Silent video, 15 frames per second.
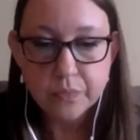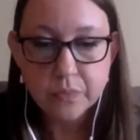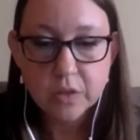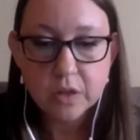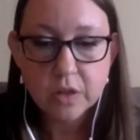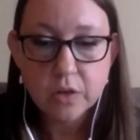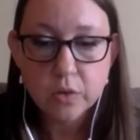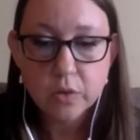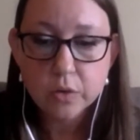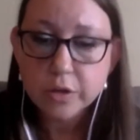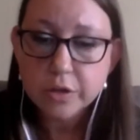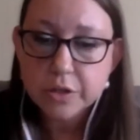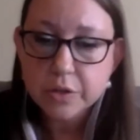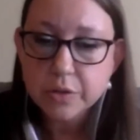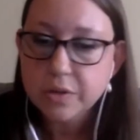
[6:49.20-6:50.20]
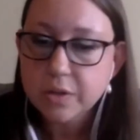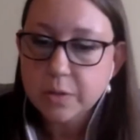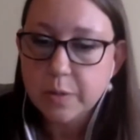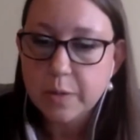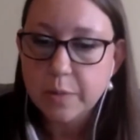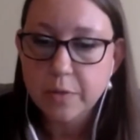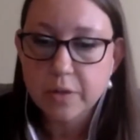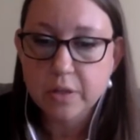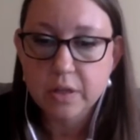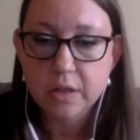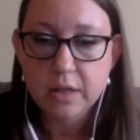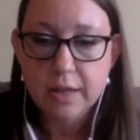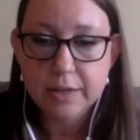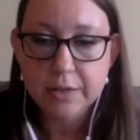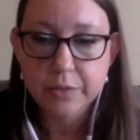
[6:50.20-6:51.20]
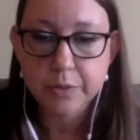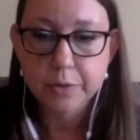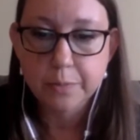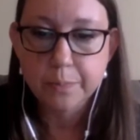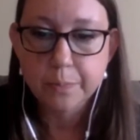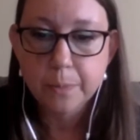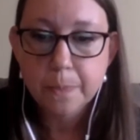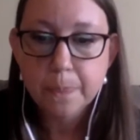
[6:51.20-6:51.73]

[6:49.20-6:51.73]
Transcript: In order to use this paper in the classroom,